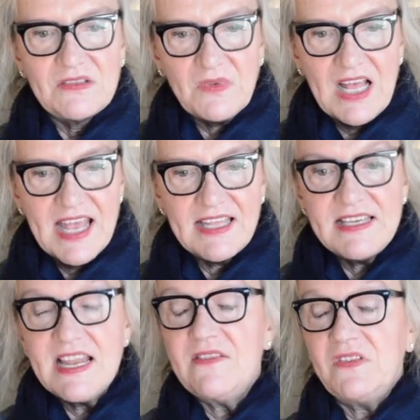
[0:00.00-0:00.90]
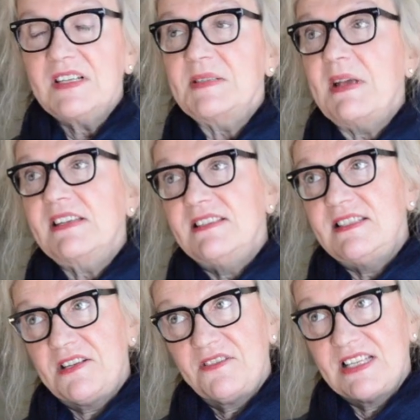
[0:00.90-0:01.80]
Well, I had never expected to
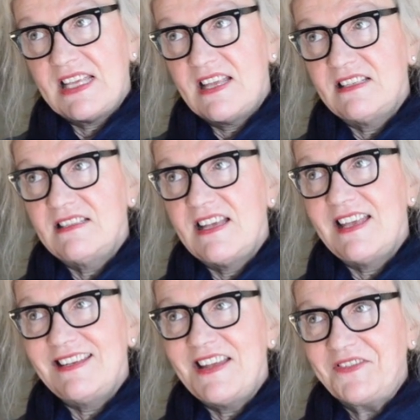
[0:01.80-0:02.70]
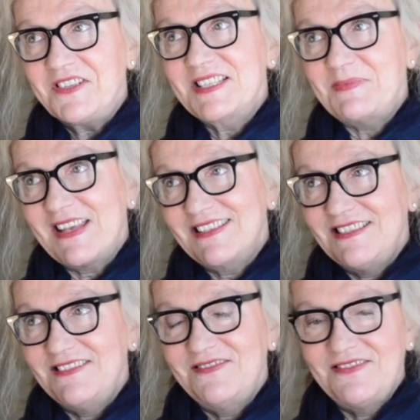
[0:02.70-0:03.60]
hear it again. I had never
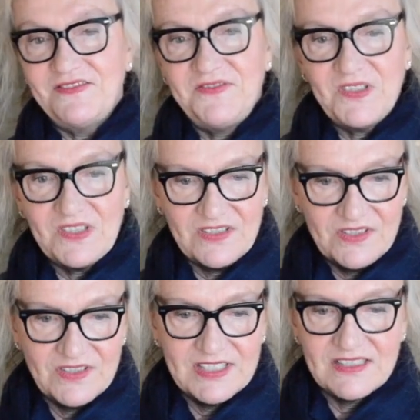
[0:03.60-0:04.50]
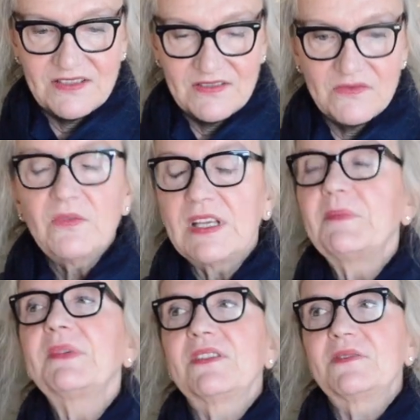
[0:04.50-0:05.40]
expected for her to
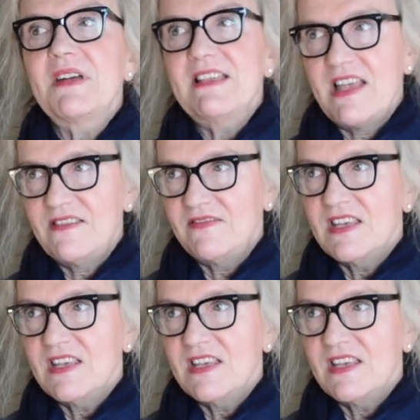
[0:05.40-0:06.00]
reappear in my life.